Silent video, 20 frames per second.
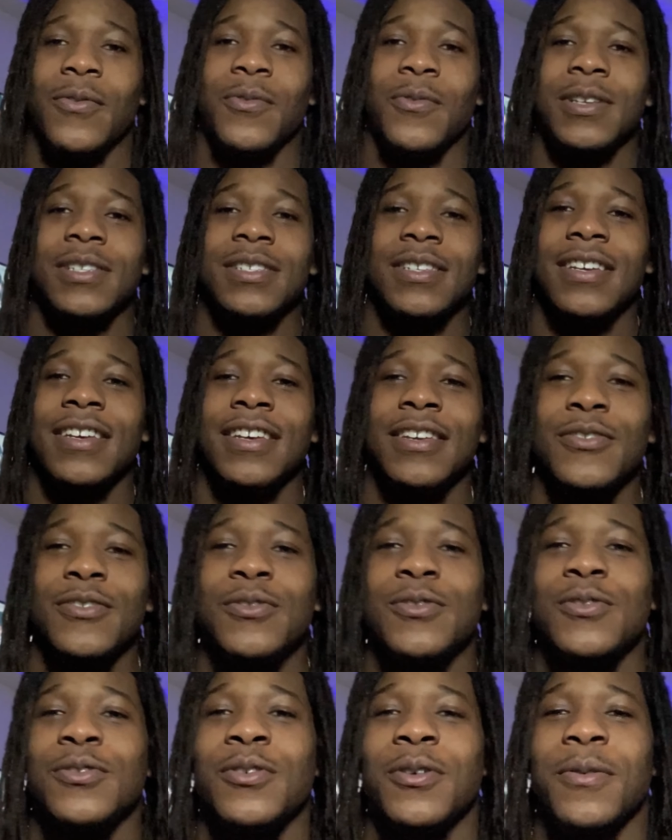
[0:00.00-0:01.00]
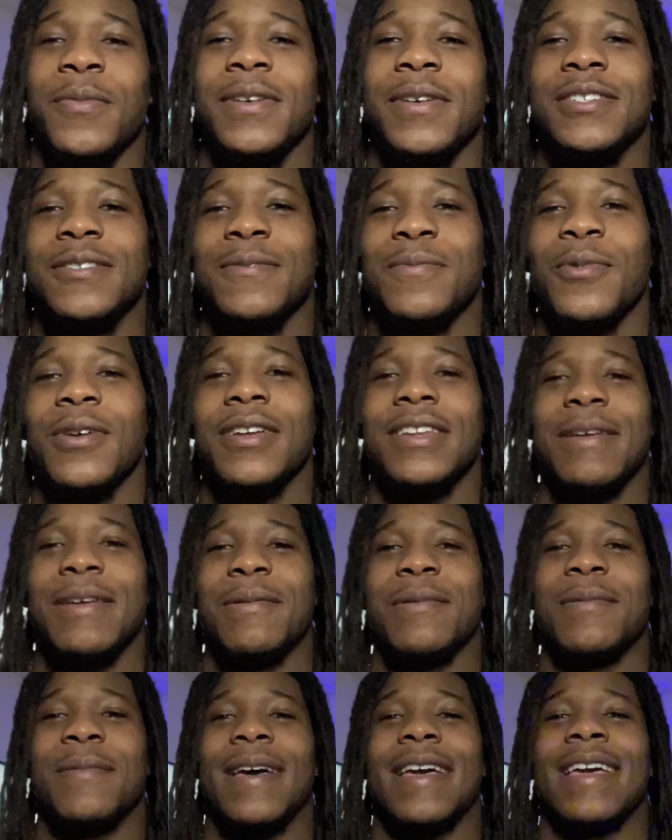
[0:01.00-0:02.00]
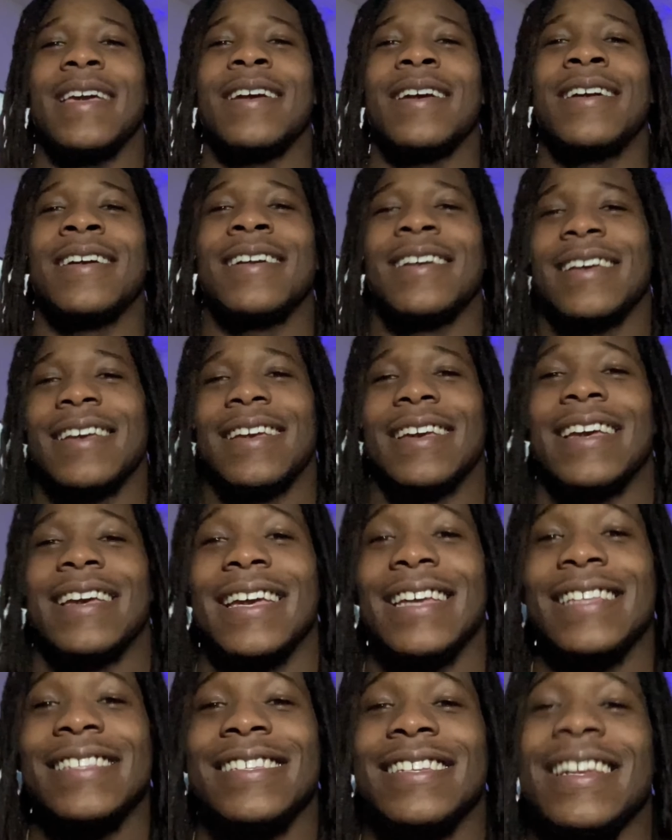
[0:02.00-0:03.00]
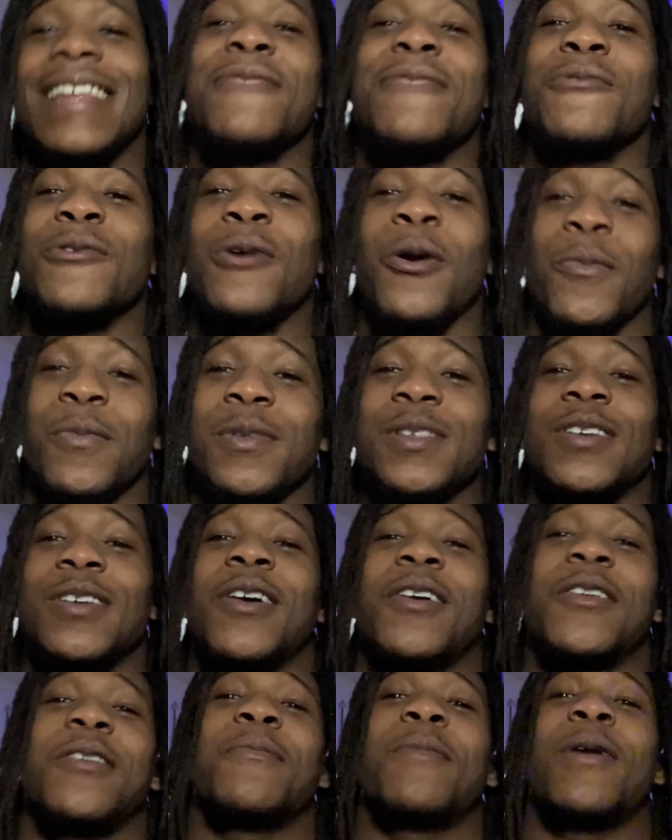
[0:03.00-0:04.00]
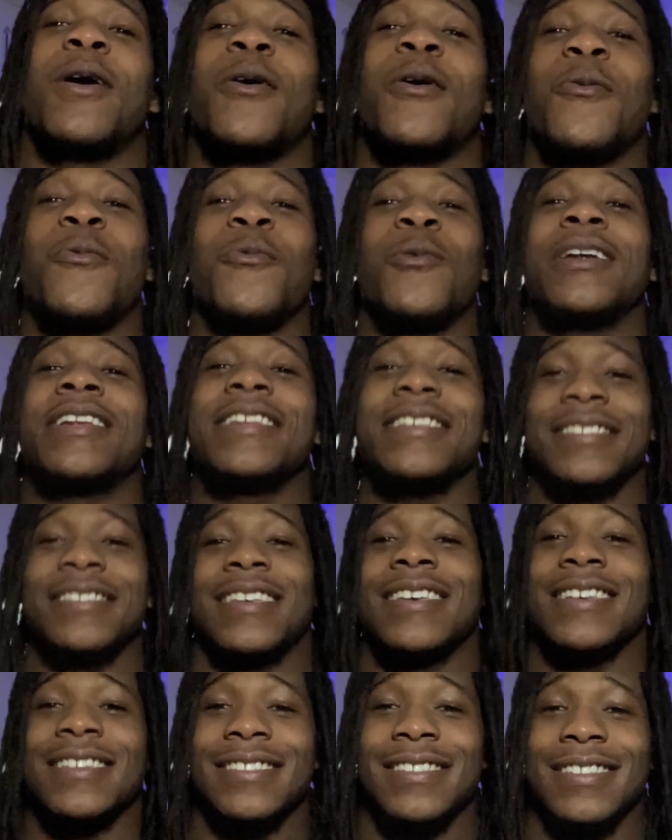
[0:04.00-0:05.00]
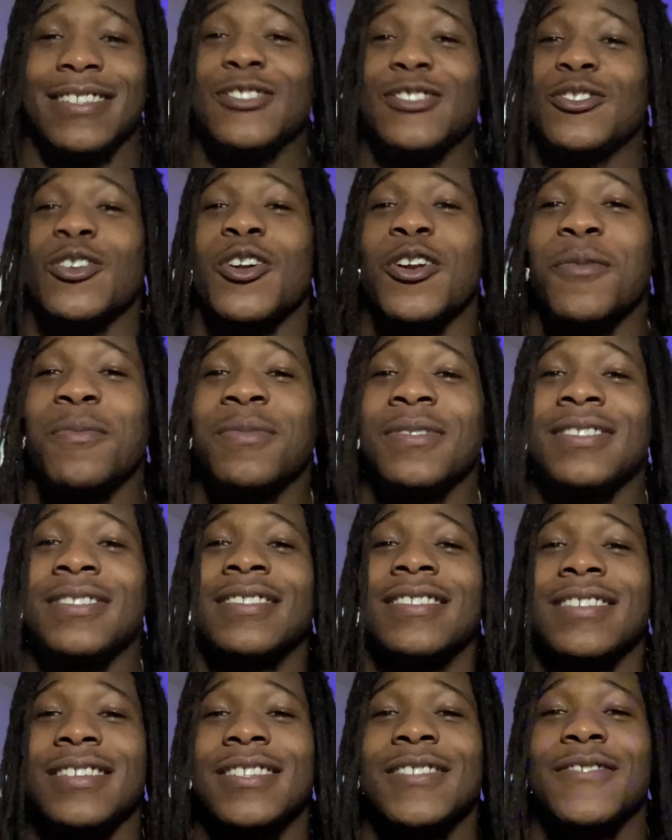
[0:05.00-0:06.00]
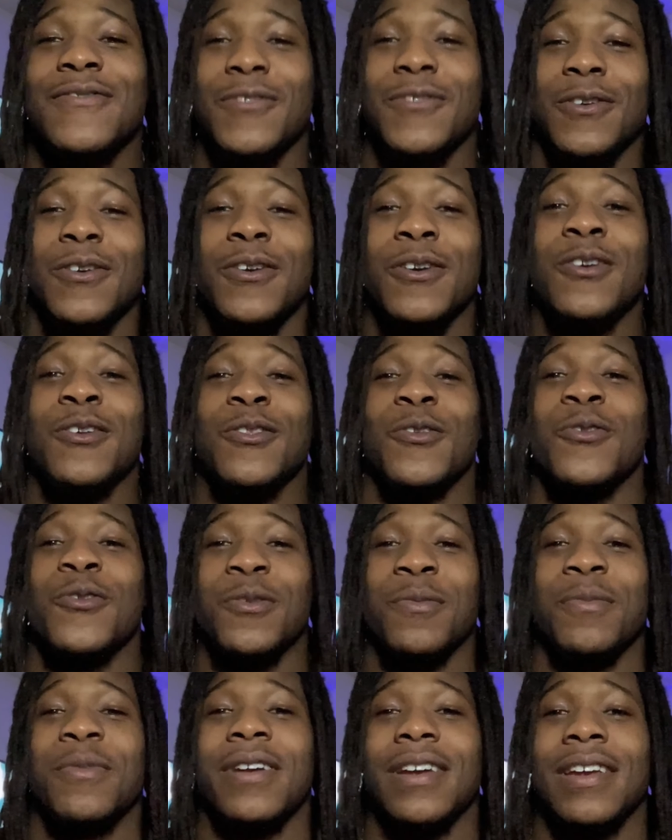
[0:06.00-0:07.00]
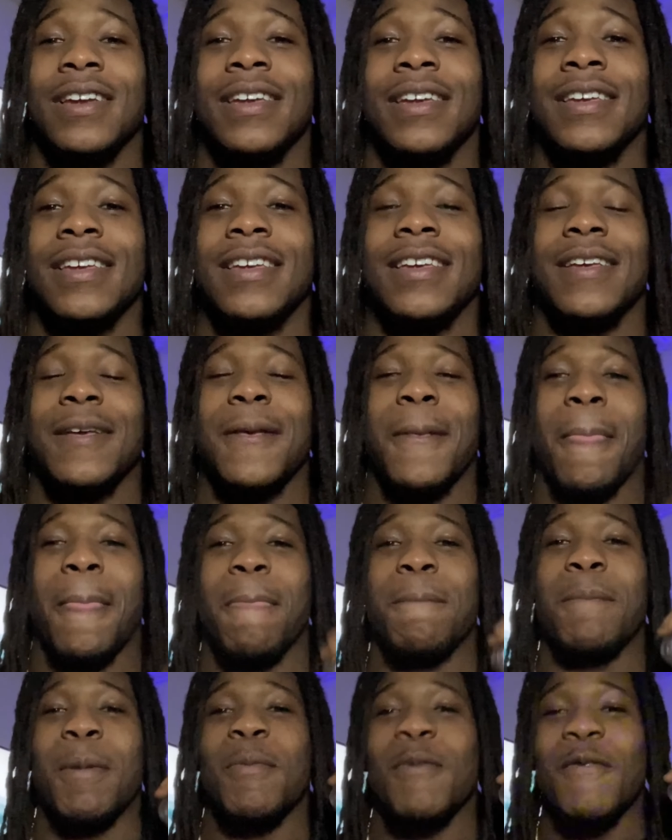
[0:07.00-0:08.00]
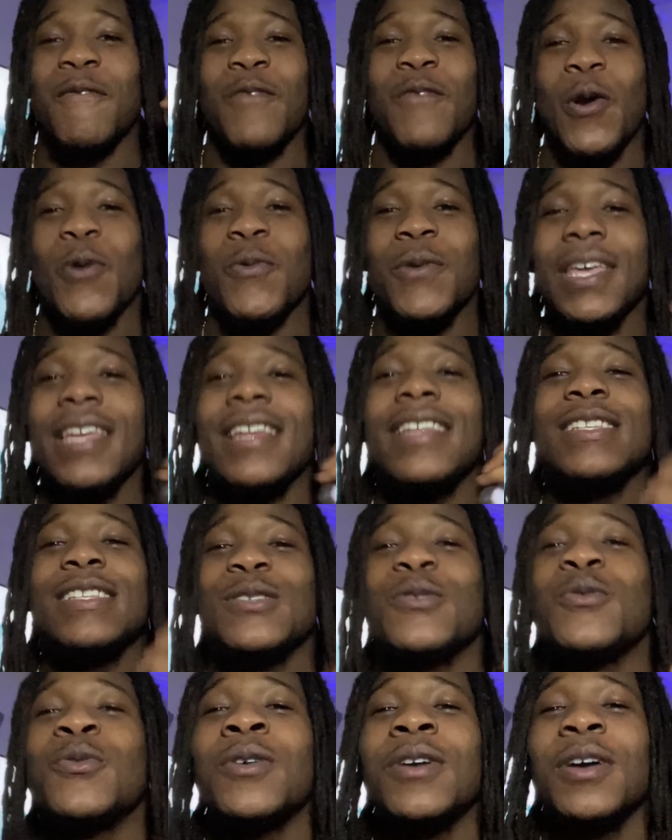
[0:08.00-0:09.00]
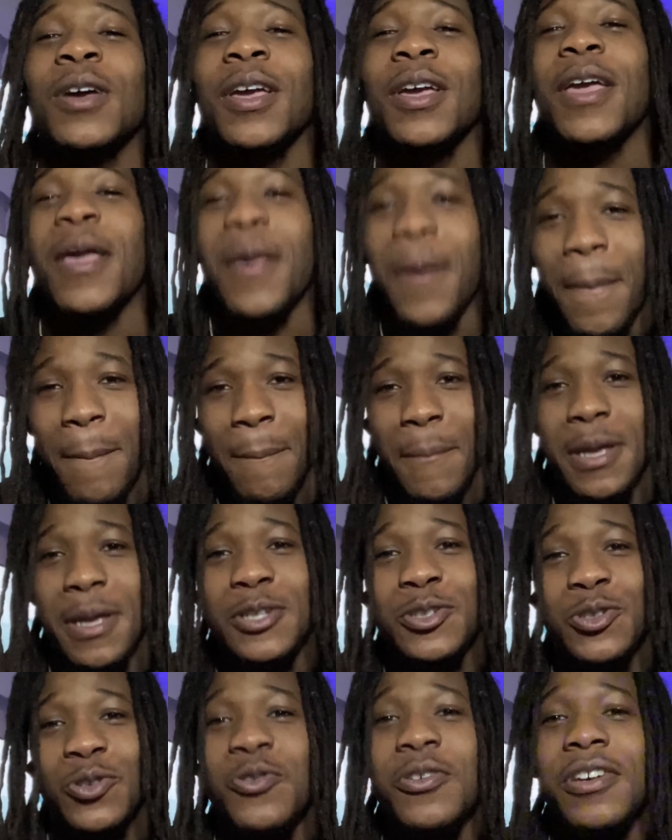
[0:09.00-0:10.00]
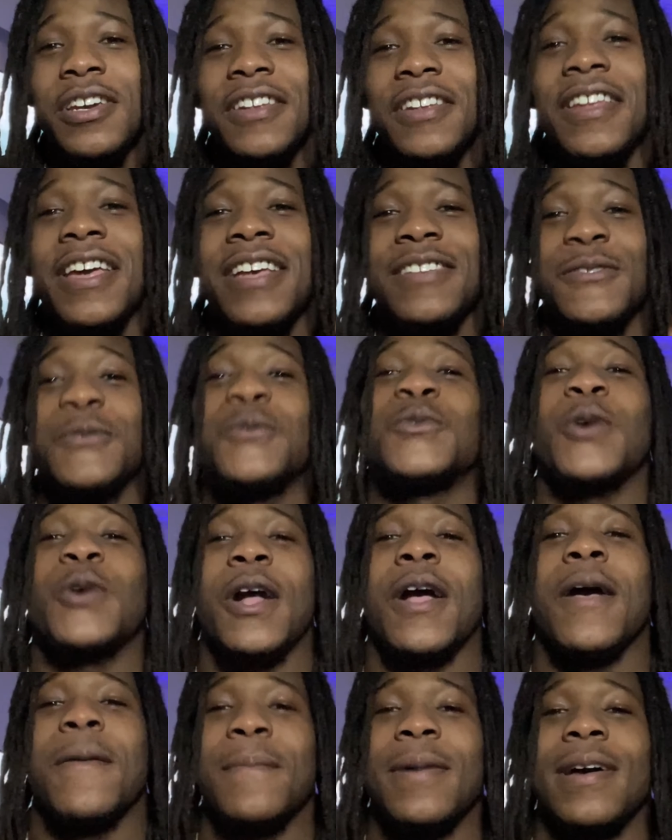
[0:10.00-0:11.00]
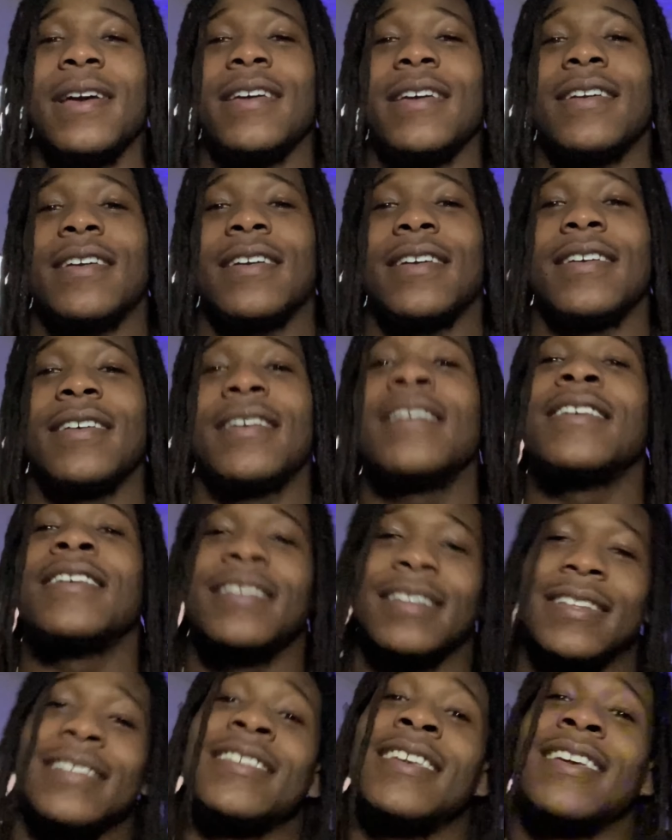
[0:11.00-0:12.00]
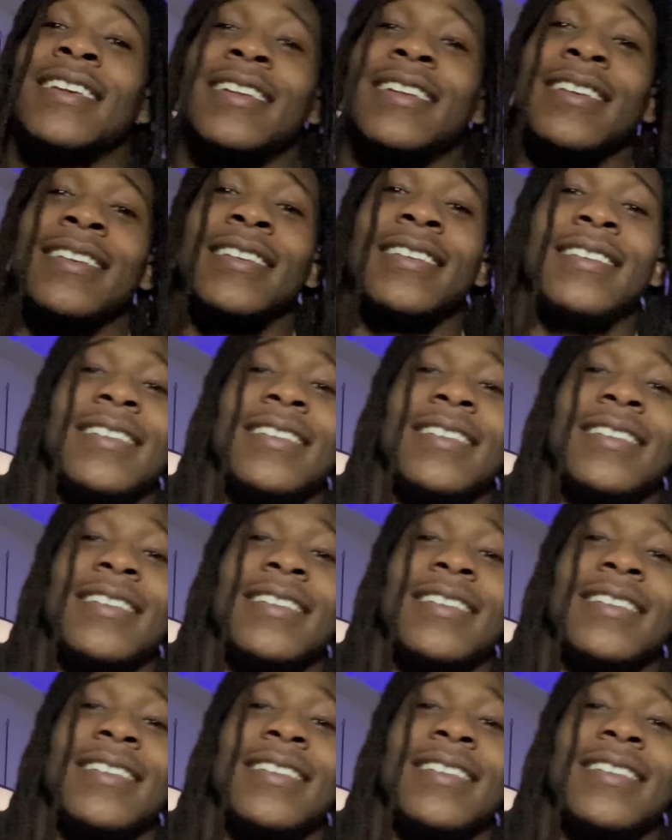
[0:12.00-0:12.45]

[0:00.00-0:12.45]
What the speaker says: What's good, YouTube? It's your boy Double back here, and today we're going to be talking about what it takes to start up a six-figure clothing brand. But before we get into it, make sure you hit that subscribe button. Let's get it.